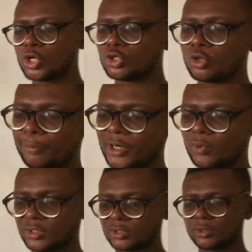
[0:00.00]
You bring
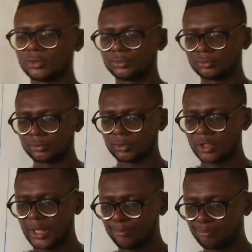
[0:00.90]
what? A